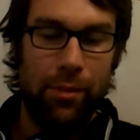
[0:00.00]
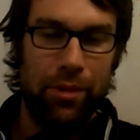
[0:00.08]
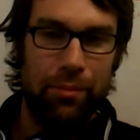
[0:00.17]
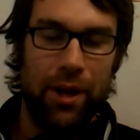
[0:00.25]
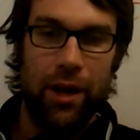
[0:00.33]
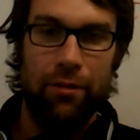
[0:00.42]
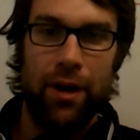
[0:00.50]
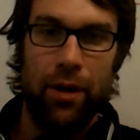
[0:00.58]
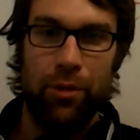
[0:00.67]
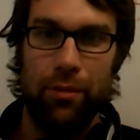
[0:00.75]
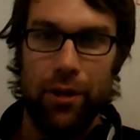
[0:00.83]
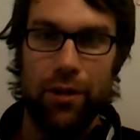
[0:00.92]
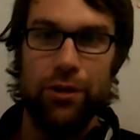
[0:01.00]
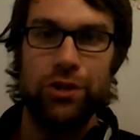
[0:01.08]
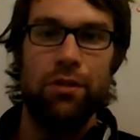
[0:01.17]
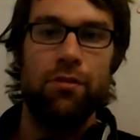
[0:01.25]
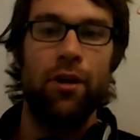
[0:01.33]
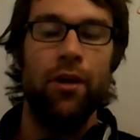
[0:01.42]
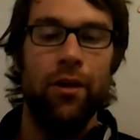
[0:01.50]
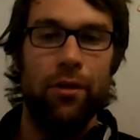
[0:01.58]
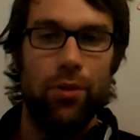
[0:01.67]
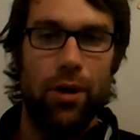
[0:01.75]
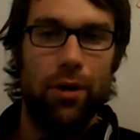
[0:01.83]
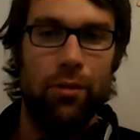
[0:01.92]
about making random conclusions,
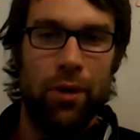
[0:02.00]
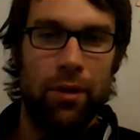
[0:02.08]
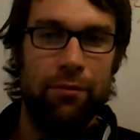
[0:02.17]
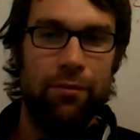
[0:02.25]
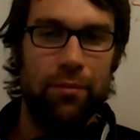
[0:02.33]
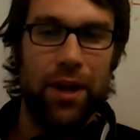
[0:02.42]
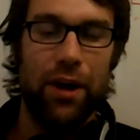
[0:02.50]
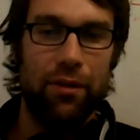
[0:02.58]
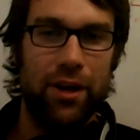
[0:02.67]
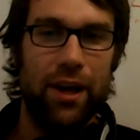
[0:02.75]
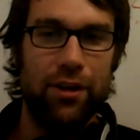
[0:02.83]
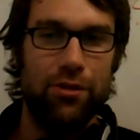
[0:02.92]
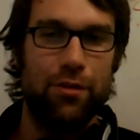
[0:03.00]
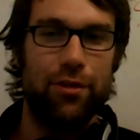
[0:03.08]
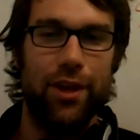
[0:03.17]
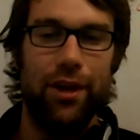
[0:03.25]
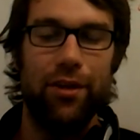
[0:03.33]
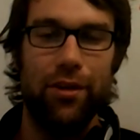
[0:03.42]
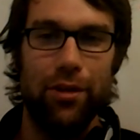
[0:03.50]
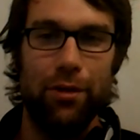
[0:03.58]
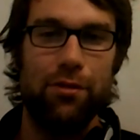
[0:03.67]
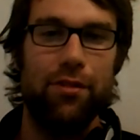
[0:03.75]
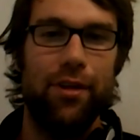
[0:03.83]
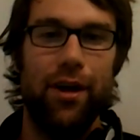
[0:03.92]
we're, we're getting dangerously
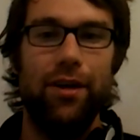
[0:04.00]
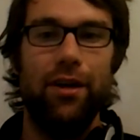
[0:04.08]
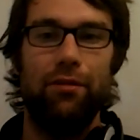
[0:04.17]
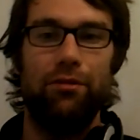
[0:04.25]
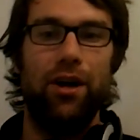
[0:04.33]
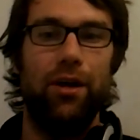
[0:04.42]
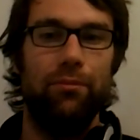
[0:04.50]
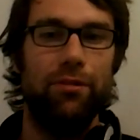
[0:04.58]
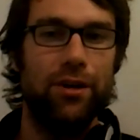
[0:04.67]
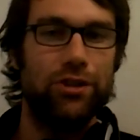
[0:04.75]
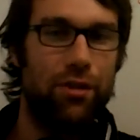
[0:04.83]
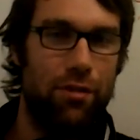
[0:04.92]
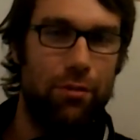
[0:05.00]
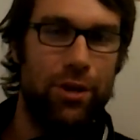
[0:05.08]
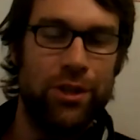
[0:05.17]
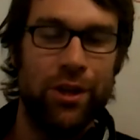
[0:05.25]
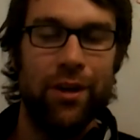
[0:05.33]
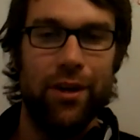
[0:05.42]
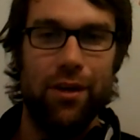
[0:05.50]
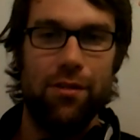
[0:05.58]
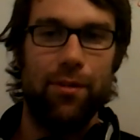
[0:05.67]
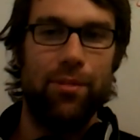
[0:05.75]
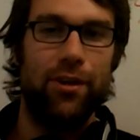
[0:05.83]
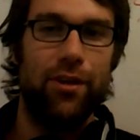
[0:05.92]
close to the idea of random functions, which is
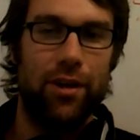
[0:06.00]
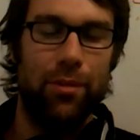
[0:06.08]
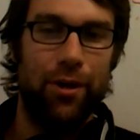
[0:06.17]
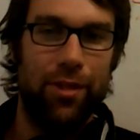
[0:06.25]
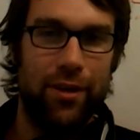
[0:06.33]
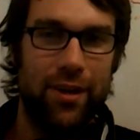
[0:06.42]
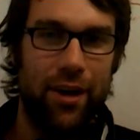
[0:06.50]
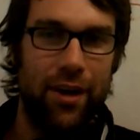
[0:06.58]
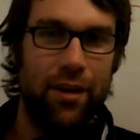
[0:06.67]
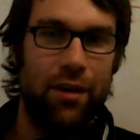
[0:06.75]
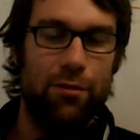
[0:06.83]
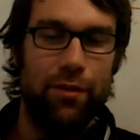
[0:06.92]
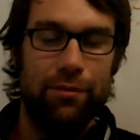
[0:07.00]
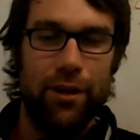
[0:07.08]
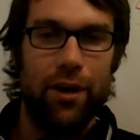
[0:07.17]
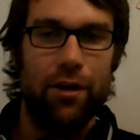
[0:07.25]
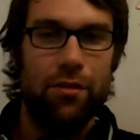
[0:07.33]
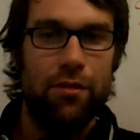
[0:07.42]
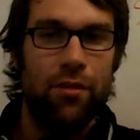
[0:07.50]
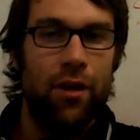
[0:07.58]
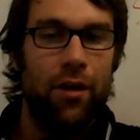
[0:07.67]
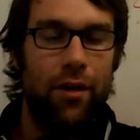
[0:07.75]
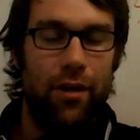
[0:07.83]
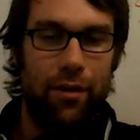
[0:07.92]
something talked about in the 10 Ideas 50 Years
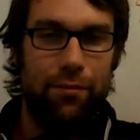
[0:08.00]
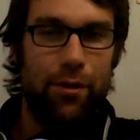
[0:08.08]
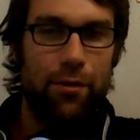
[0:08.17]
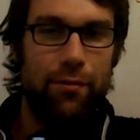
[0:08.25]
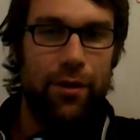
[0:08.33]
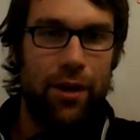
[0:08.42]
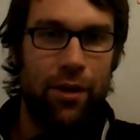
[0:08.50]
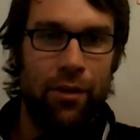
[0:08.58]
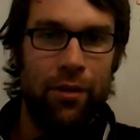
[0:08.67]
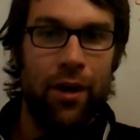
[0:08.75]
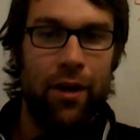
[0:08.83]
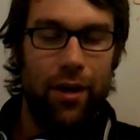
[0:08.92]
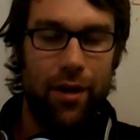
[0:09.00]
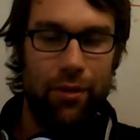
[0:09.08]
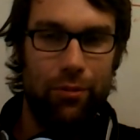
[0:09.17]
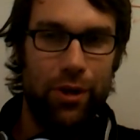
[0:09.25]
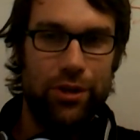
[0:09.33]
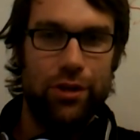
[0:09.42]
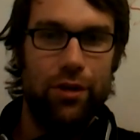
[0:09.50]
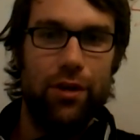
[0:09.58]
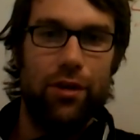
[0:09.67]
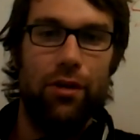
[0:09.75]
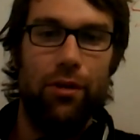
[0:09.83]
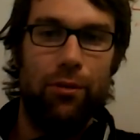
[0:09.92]
uh, first video, uh, which you
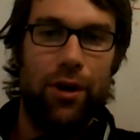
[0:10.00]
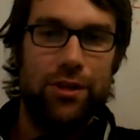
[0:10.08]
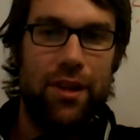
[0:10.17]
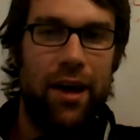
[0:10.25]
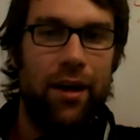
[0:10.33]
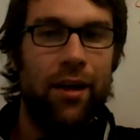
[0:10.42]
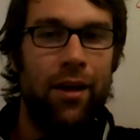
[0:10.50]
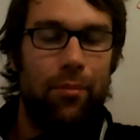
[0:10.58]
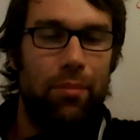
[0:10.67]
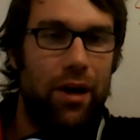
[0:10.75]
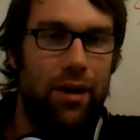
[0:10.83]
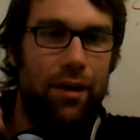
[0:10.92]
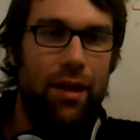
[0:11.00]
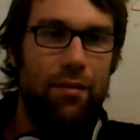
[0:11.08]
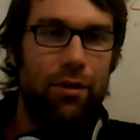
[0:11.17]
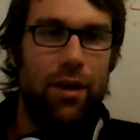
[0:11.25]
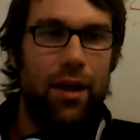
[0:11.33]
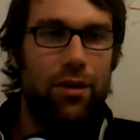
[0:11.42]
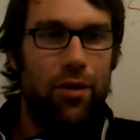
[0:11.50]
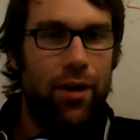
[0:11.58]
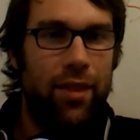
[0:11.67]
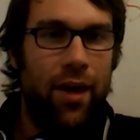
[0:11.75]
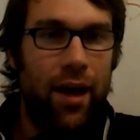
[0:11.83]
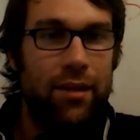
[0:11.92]
could go and watch that. But even
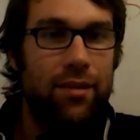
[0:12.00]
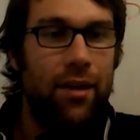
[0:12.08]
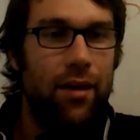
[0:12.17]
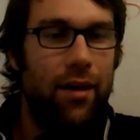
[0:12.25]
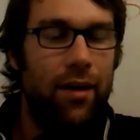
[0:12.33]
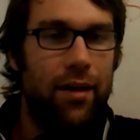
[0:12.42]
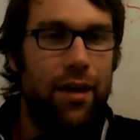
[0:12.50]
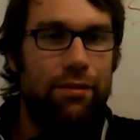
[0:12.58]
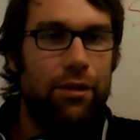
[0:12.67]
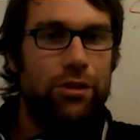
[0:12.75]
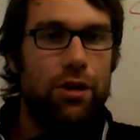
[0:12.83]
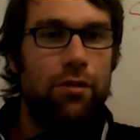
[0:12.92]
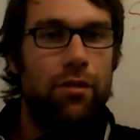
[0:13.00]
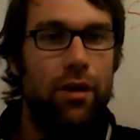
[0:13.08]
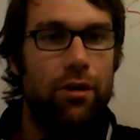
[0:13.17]
ignoring that, uh, if you're just